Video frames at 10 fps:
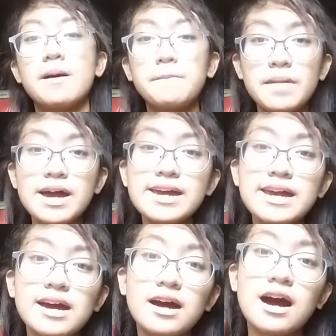
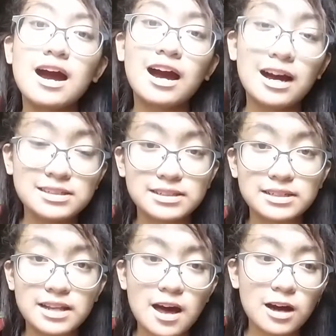my
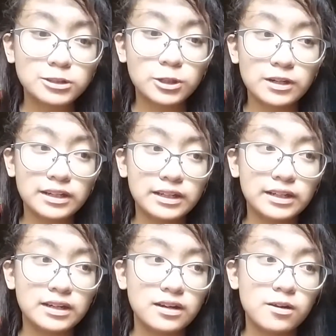cousin
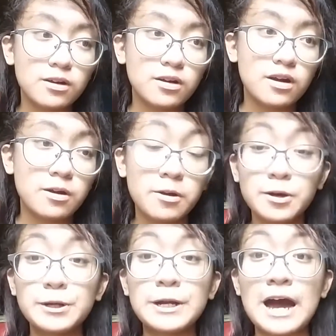actually
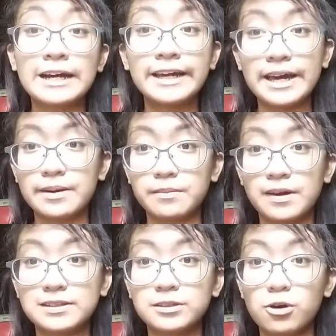heard a
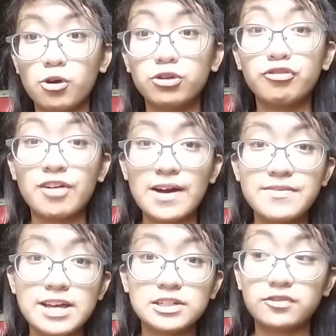game. It's called
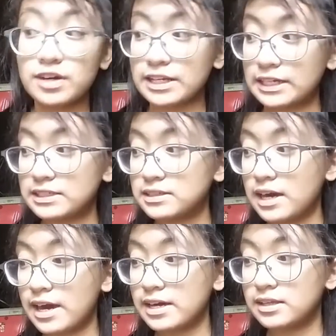Five Nights at Freddy's,
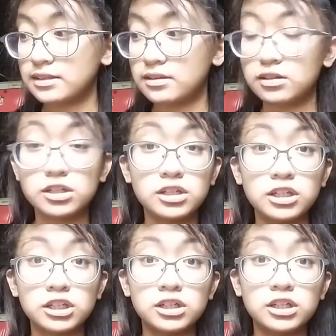and
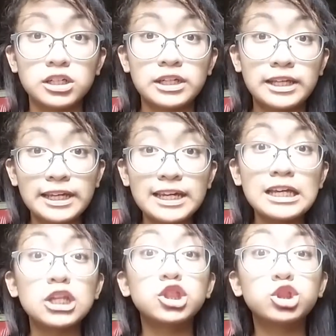he
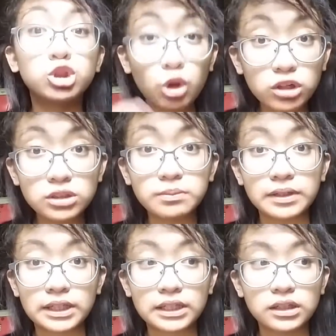told
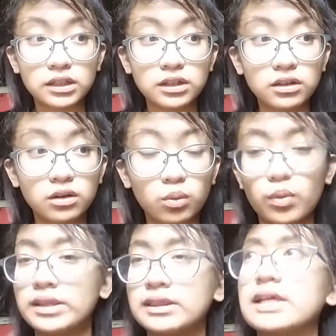me
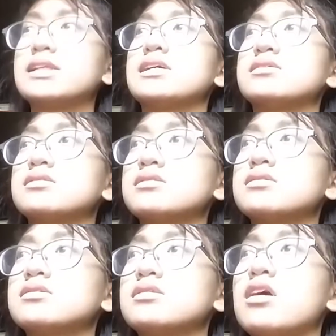what that is.
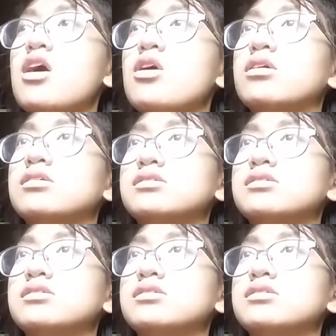Oh.